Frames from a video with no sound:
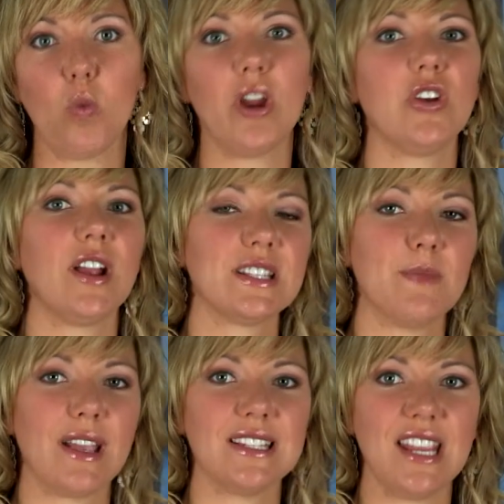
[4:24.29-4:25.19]
what your
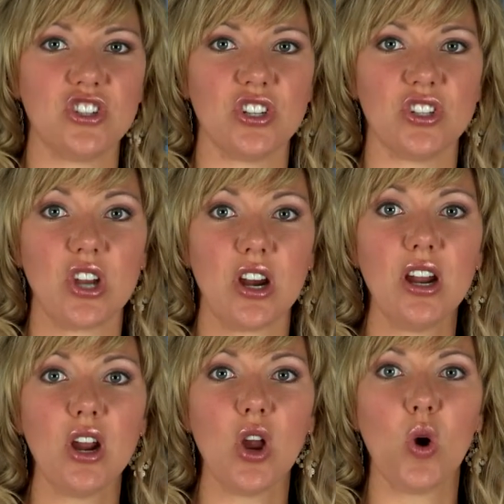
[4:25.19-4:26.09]
expectations
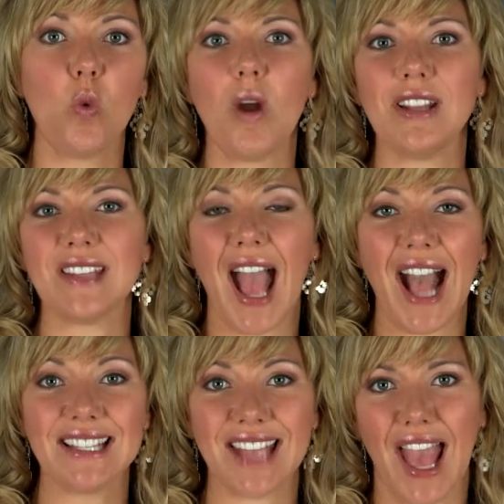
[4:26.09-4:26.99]
are, what to
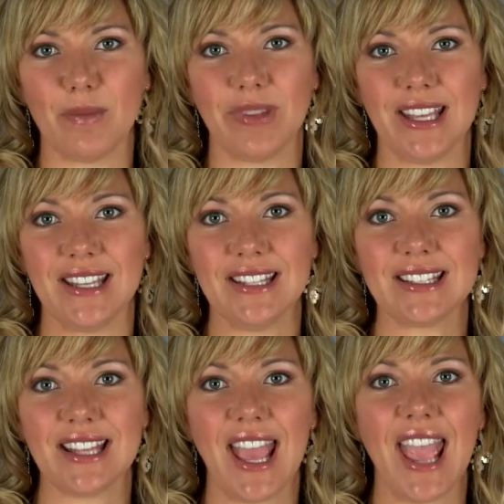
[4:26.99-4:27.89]
ask
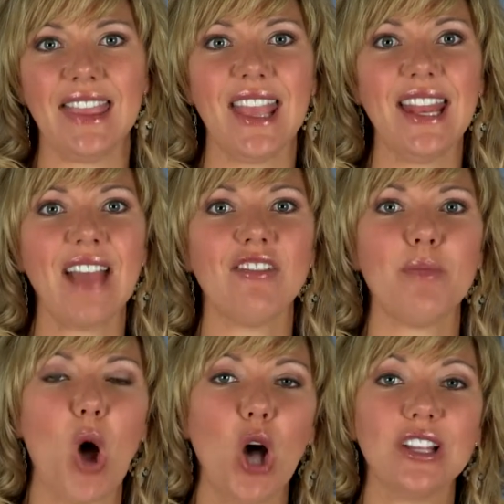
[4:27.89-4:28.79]
applicants, and then have a
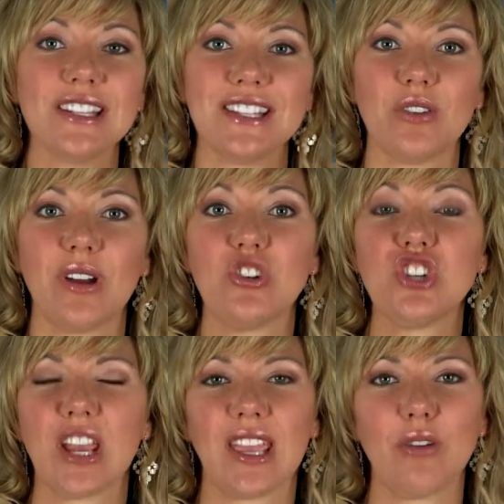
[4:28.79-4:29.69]
policy around
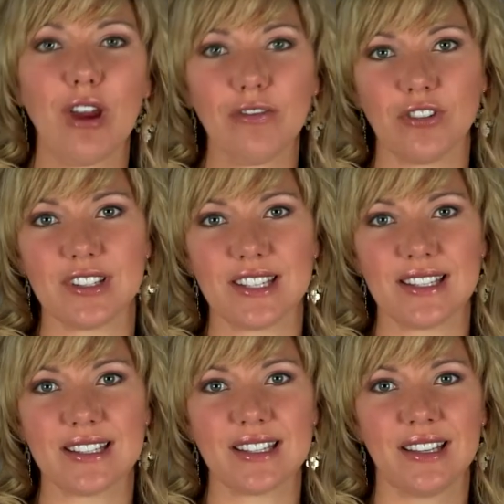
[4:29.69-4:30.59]
checking
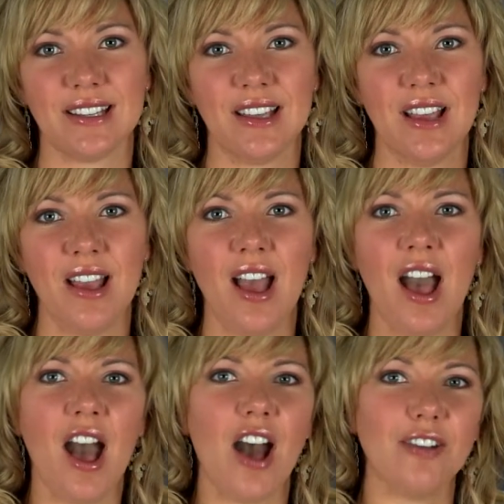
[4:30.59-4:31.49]
references.
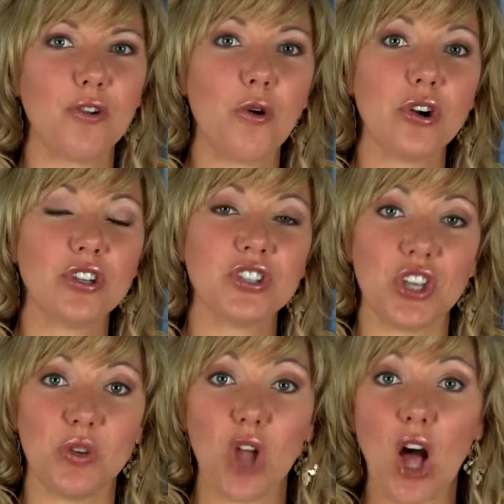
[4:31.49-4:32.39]
Of course,
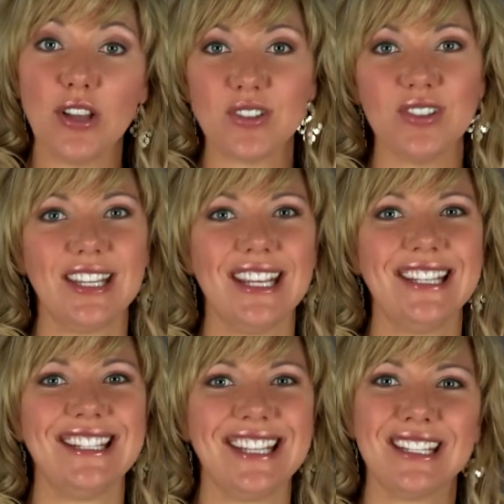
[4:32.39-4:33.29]
you will also
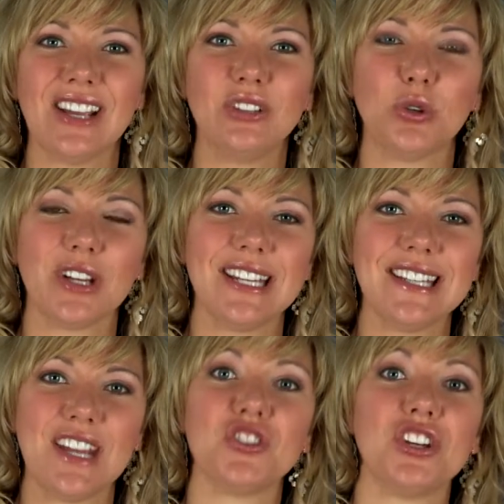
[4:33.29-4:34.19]
need detailed
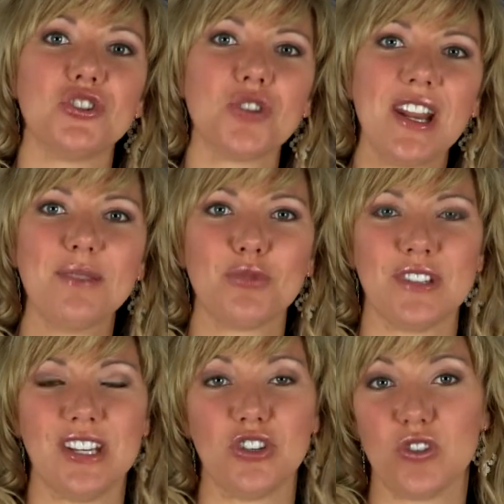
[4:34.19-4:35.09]
orientation and training
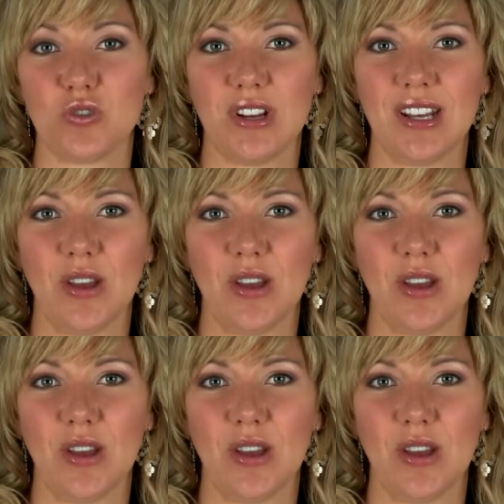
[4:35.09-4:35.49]
procedures written